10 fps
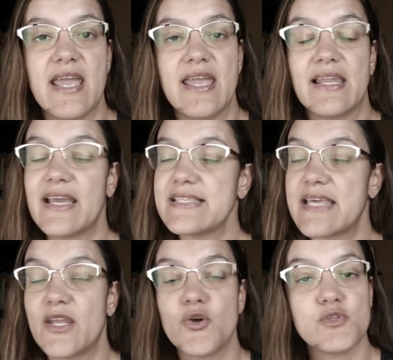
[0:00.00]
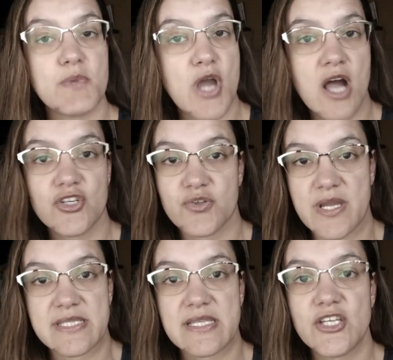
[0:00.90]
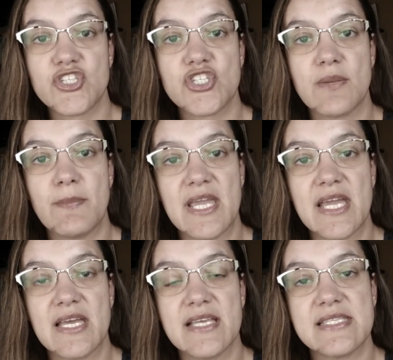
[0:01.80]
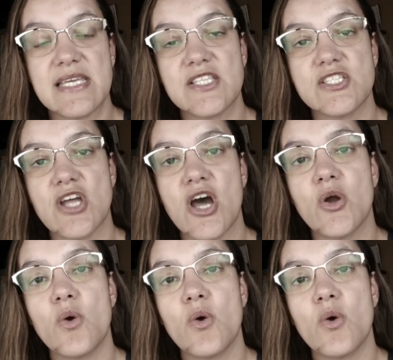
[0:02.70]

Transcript: And like I said, it goes beyond translation because it's not